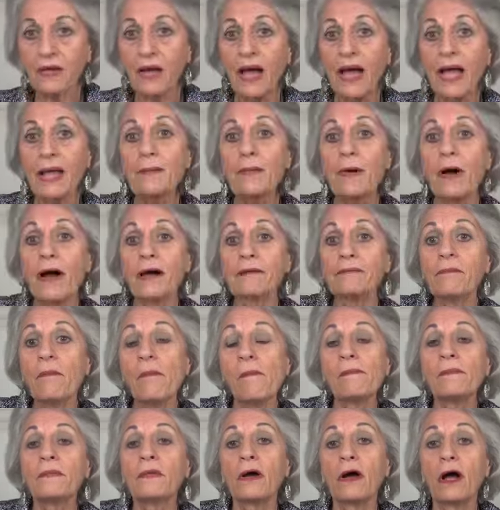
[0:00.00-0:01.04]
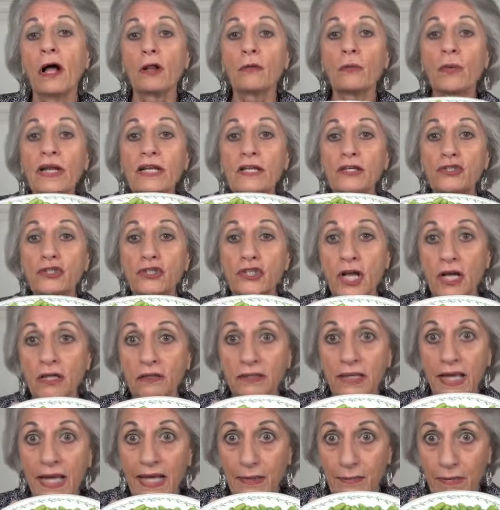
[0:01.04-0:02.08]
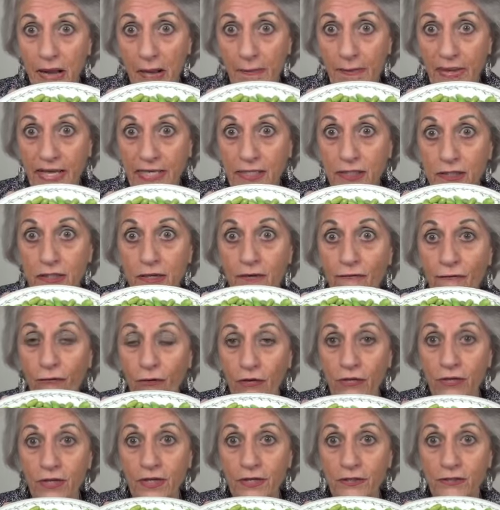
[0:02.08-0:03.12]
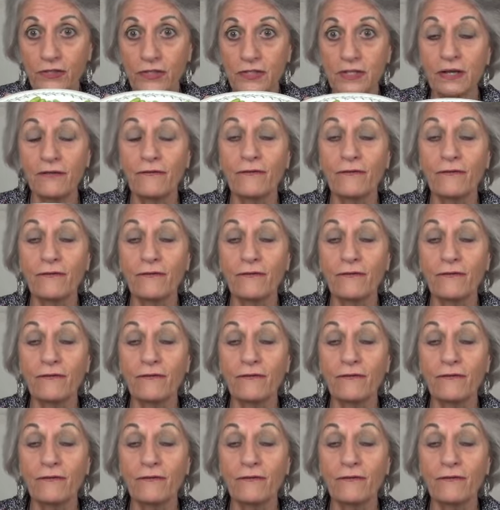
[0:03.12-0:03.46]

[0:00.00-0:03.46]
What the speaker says: I bought already shelled edamames for this.